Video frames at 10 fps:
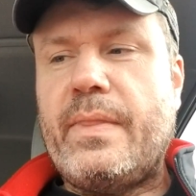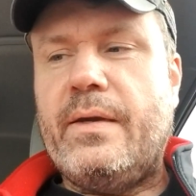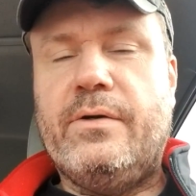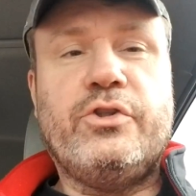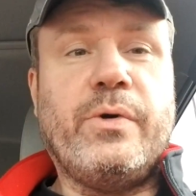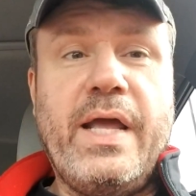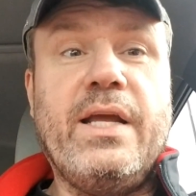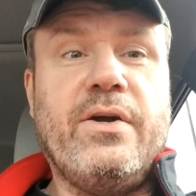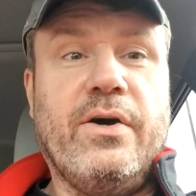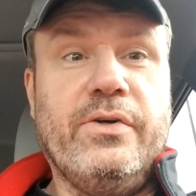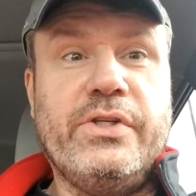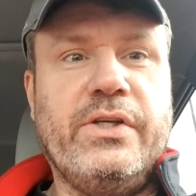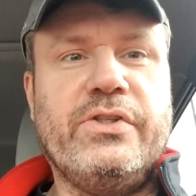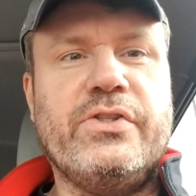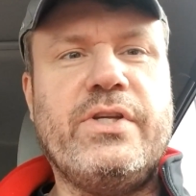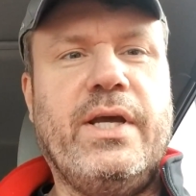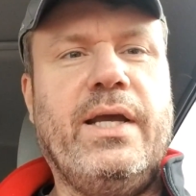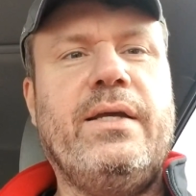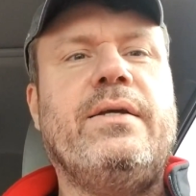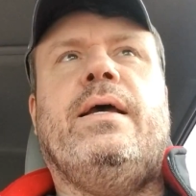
or trading cards, I should say.